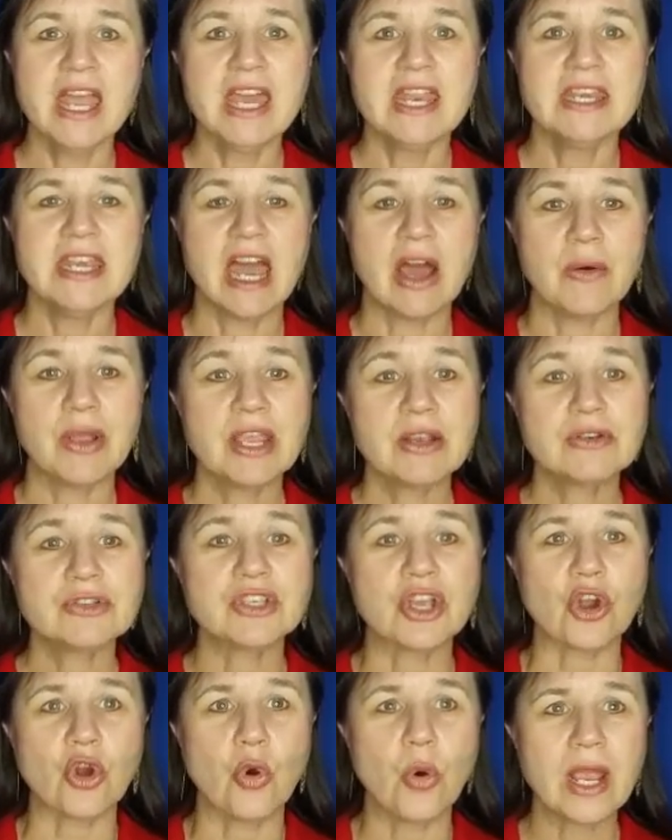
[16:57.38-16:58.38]
Now here's
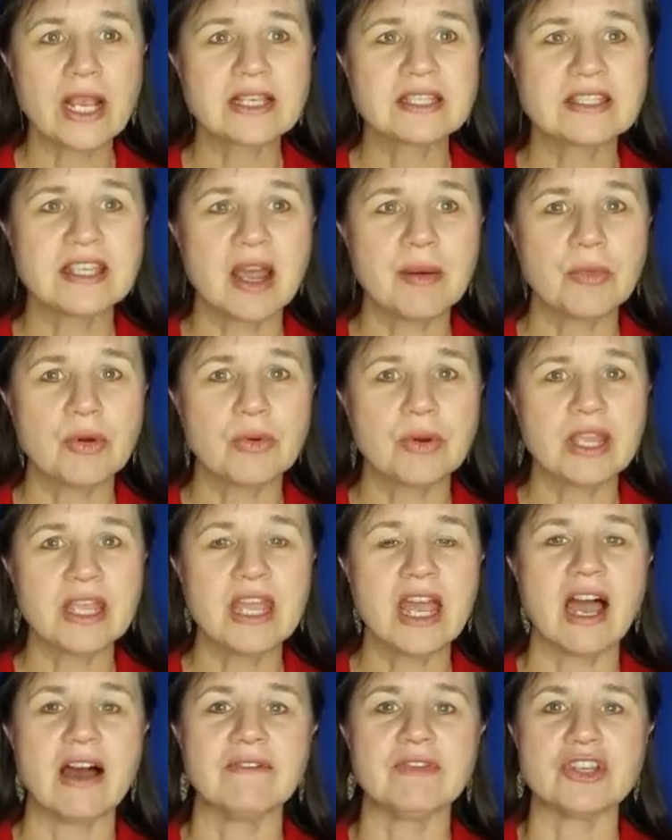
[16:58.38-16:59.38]
a quick
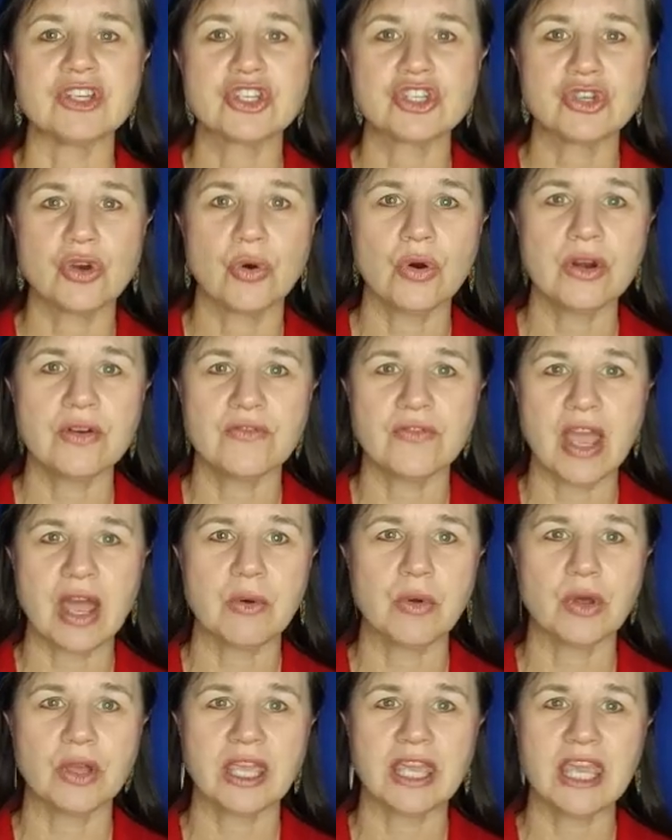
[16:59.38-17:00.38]
summary of the short
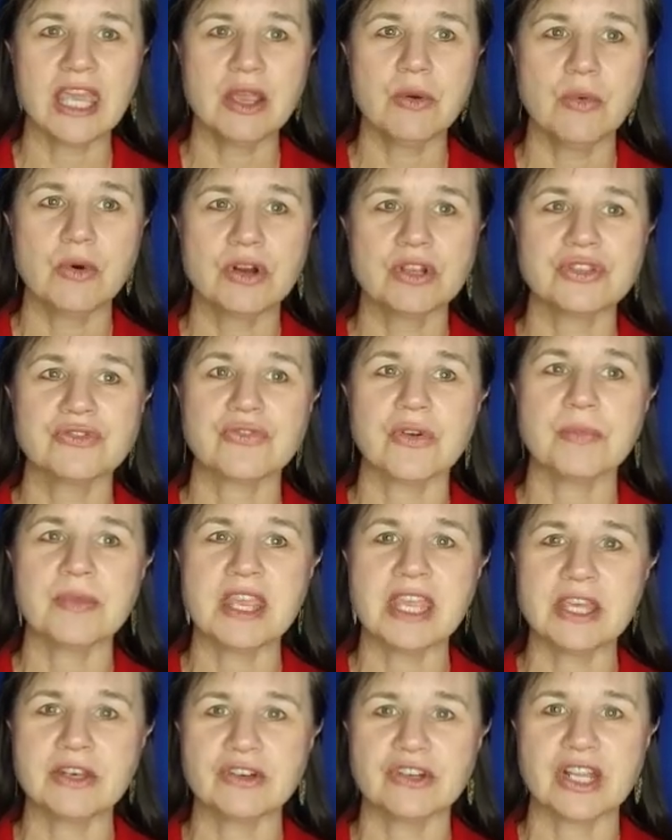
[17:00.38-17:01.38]
vowel keywords from
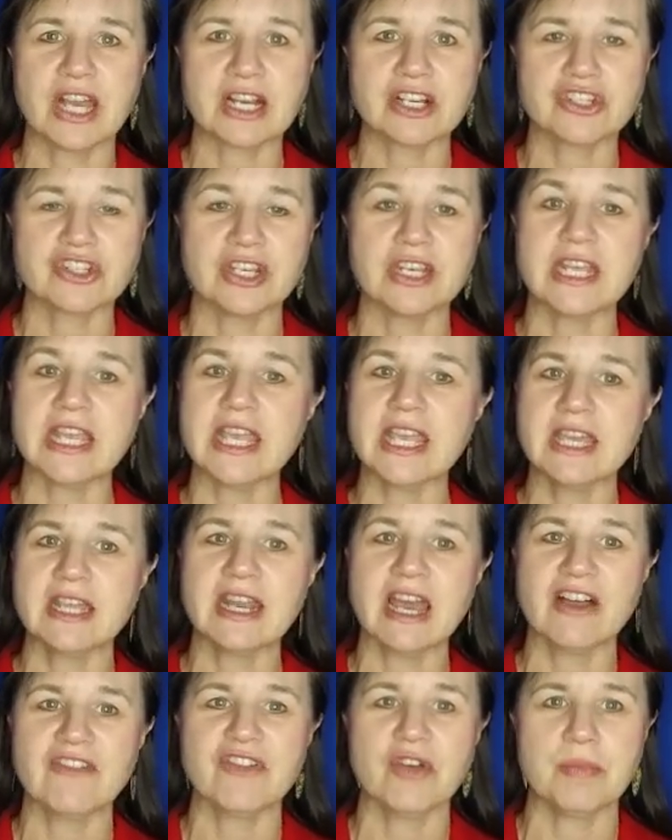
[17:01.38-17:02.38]
the introduction in
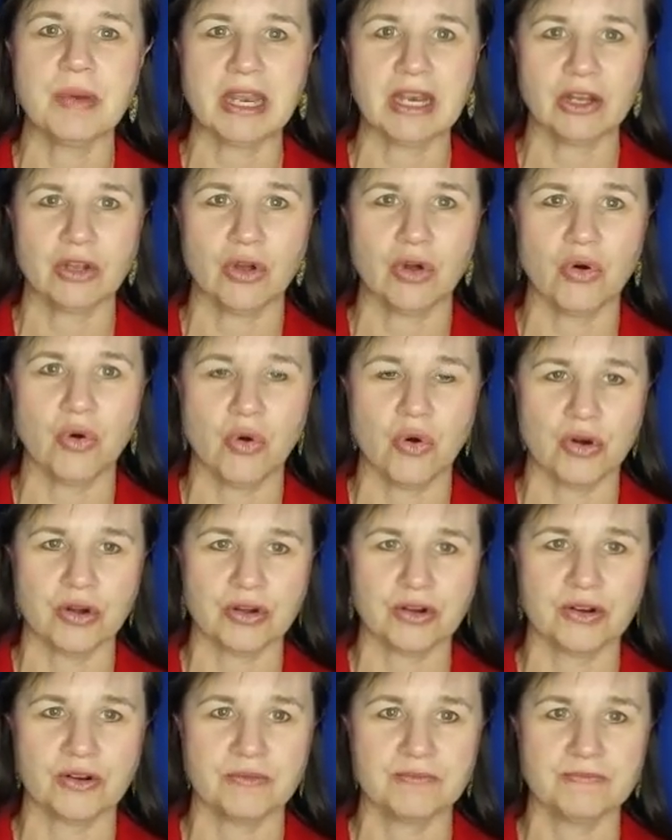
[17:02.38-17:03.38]
alphabetical
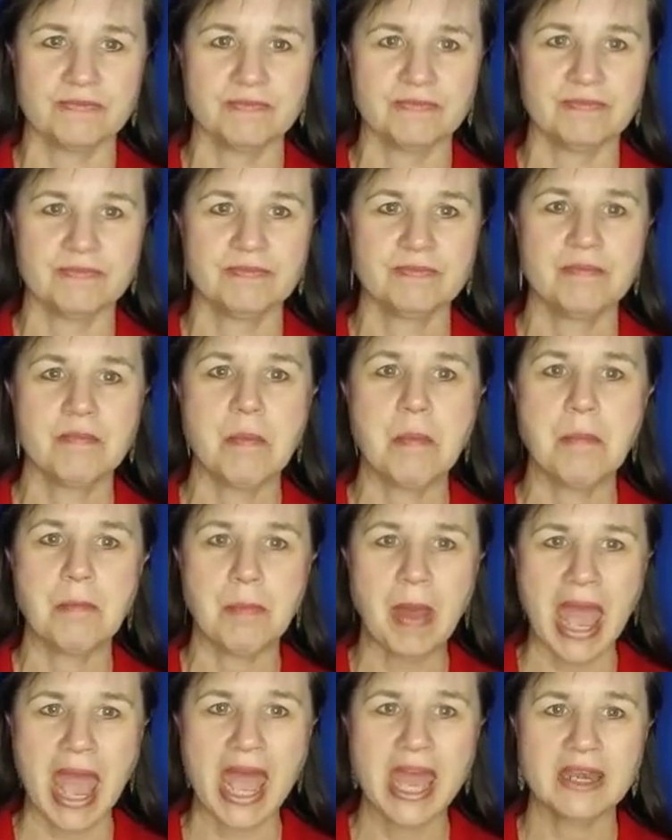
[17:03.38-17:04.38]
order.
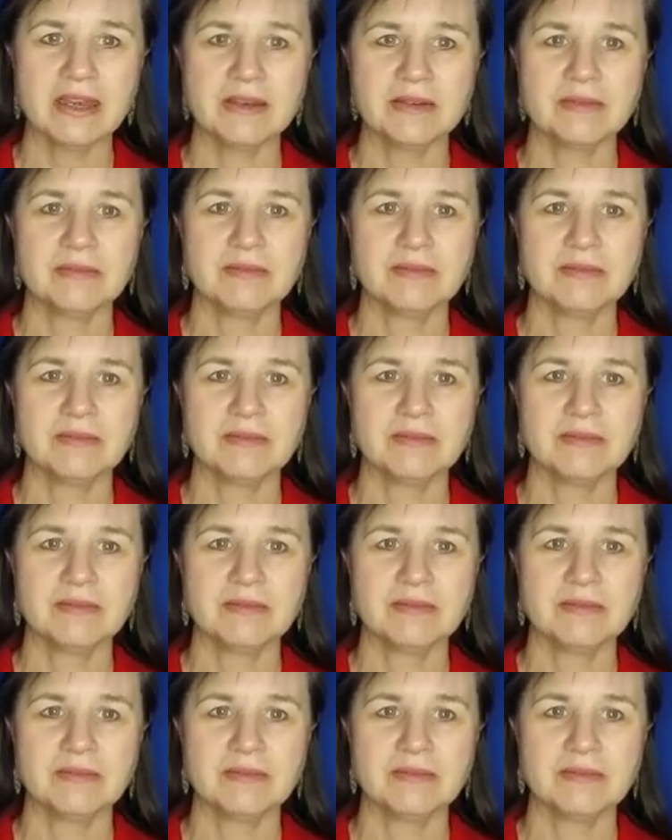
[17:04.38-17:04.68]
Bat,